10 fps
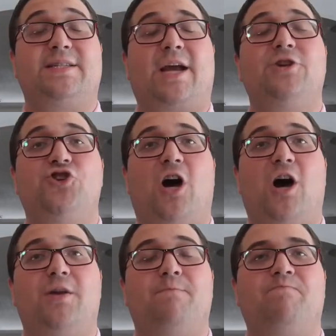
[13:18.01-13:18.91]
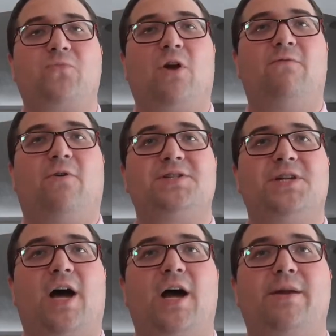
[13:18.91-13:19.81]
2 John, verse
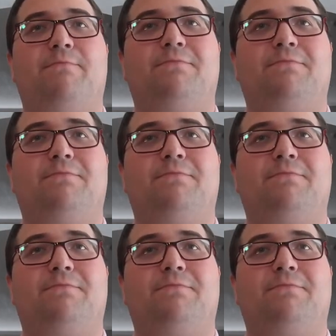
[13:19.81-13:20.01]
9.